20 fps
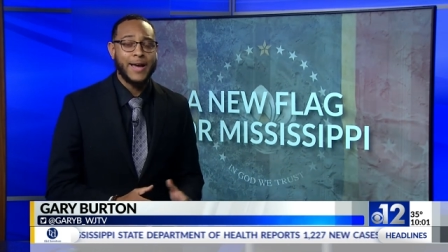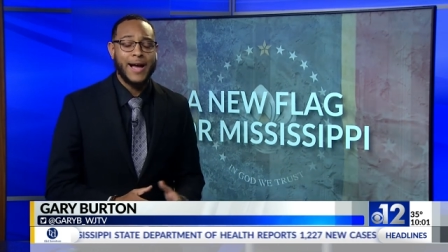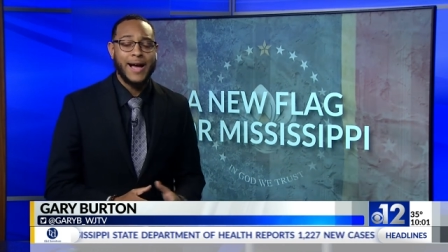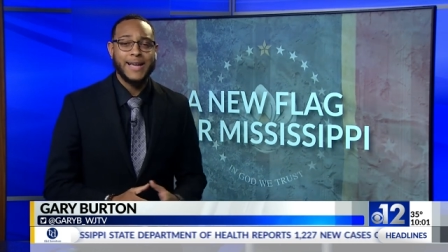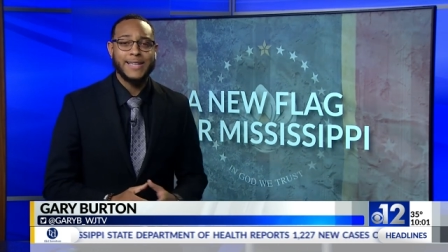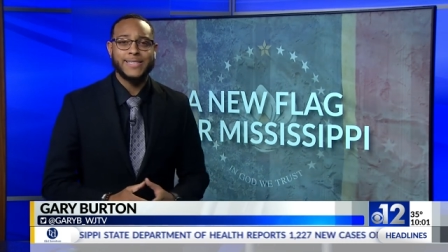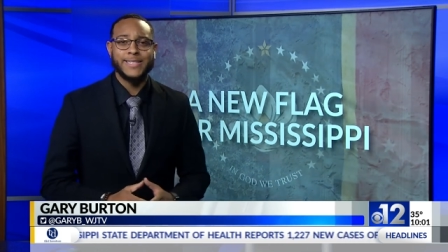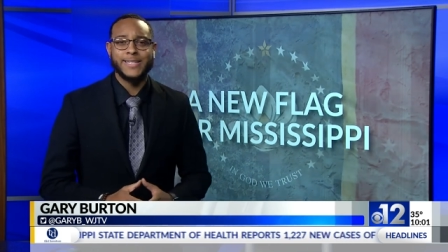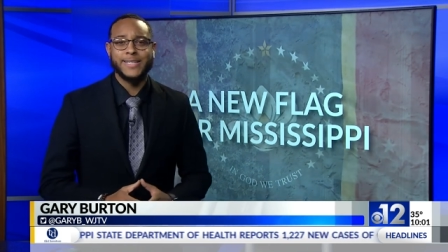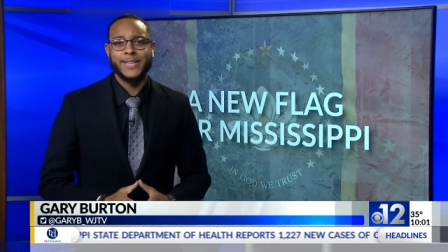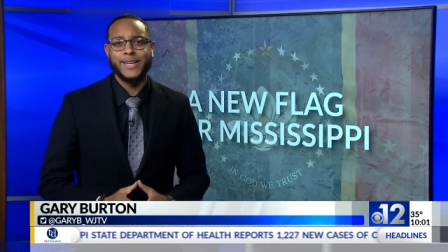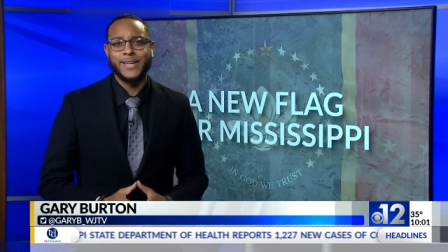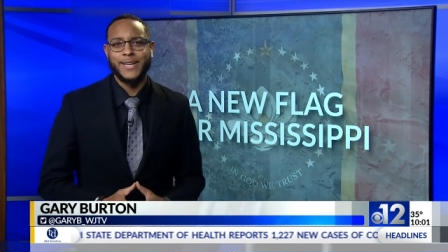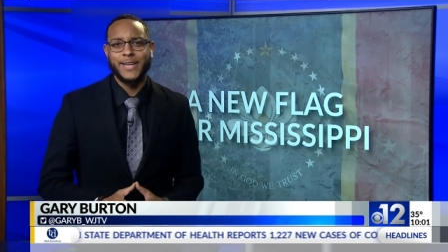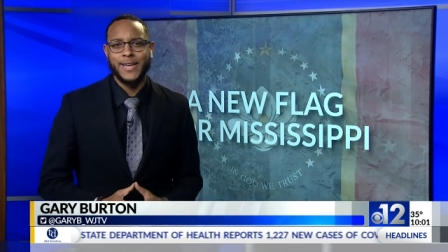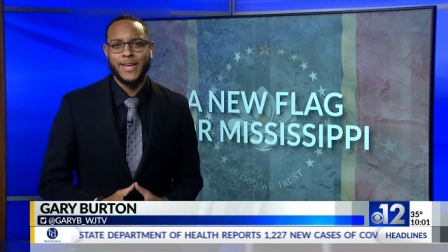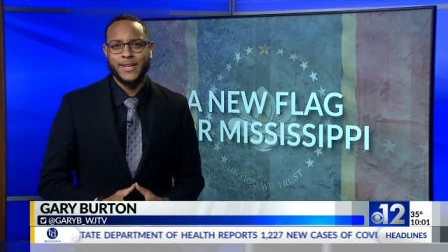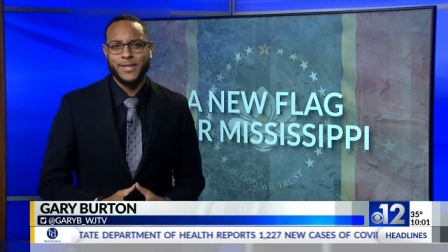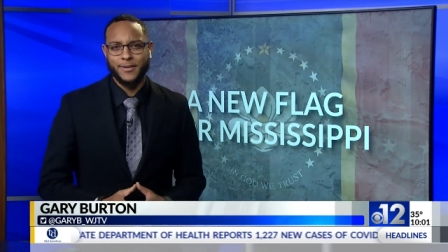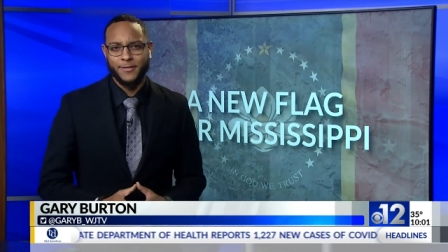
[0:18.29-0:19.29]

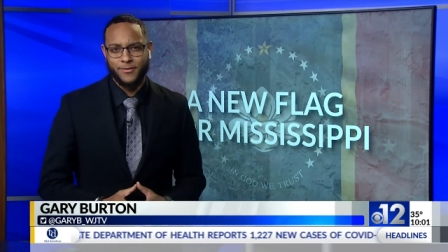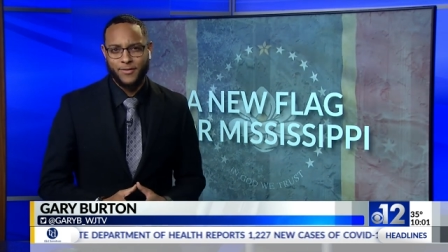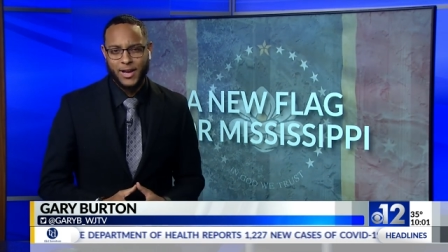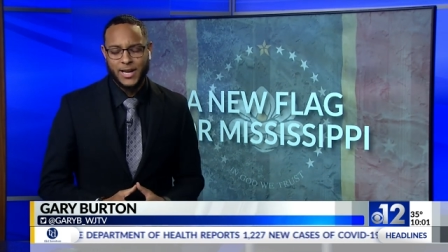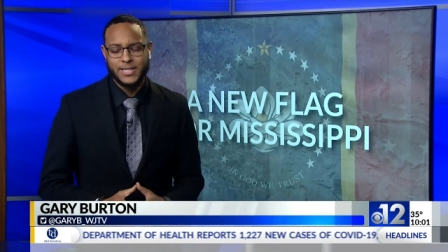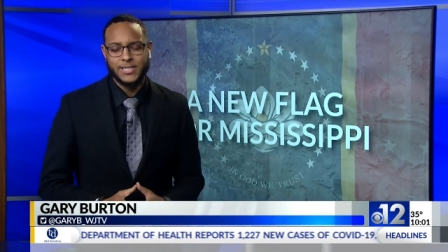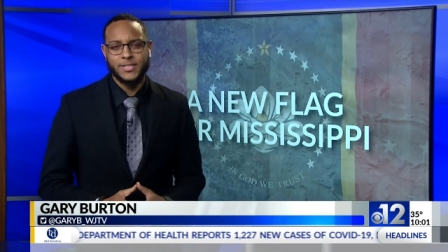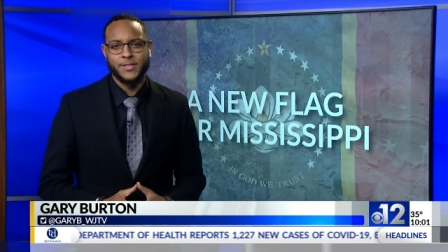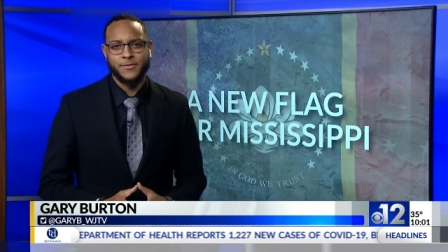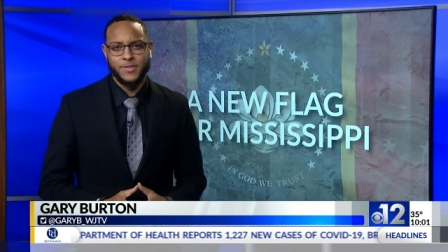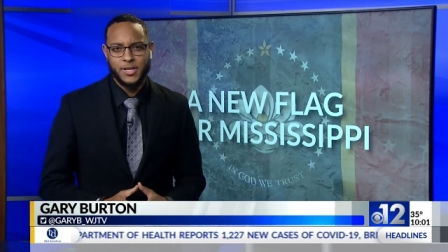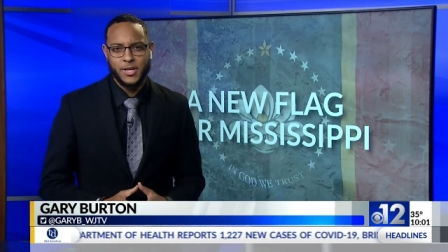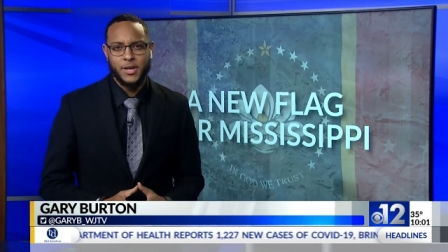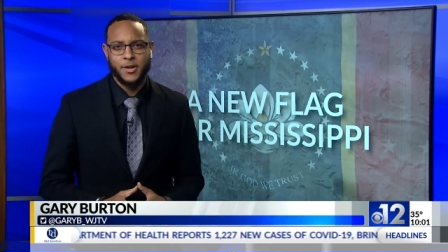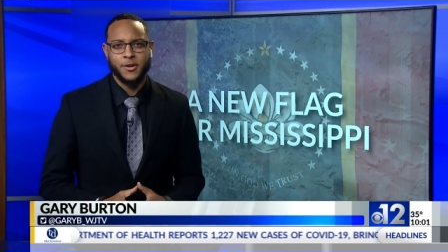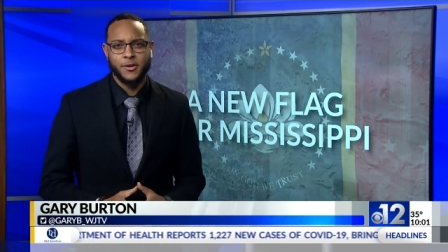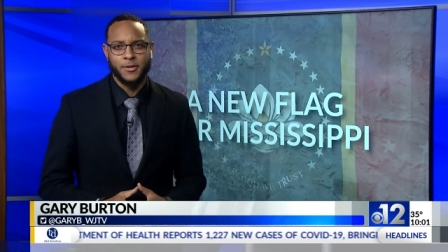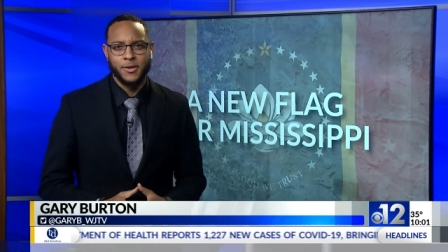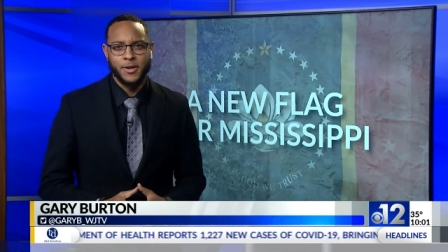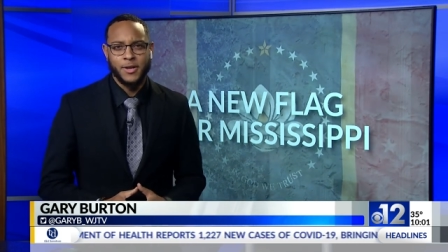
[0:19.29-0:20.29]
isolating, and divisive
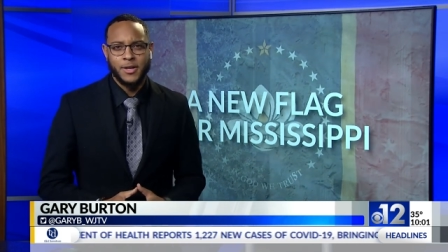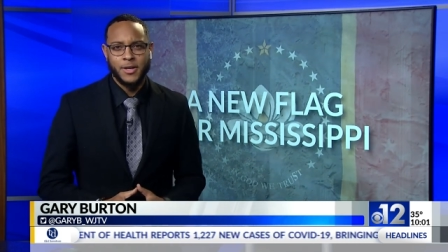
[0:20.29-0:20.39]
year.